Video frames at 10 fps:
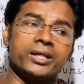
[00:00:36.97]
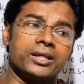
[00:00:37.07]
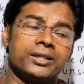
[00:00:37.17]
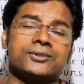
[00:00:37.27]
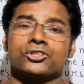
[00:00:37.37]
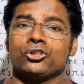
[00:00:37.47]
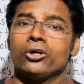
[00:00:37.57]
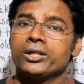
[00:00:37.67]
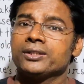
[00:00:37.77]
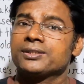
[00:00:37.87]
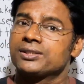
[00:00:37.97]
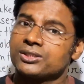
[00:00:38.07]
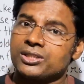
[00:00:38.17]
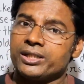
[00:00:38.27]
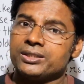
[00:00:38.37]
his sonnets
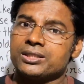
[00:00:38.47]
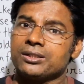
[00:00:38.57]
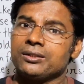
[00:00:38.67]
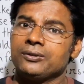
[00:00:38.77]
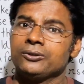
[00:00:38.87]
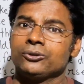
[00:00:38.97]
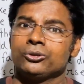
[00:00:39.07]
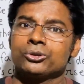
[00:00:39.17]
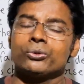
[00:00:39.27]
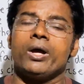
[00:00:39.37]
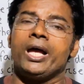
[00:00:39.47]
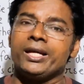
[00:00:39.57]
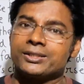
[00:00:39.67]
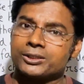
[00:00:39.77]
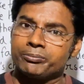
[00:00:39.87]
title, so
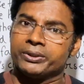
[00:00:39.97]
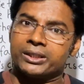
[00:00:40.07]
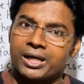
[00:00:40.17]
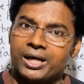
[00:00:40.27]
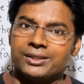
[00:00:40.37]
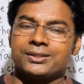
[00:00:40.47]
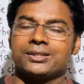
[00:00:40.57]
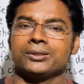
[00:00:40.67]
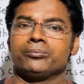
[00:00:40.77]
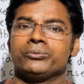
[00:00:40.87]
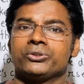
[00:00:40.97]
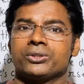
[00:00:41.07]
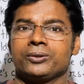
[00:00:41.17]
as per custom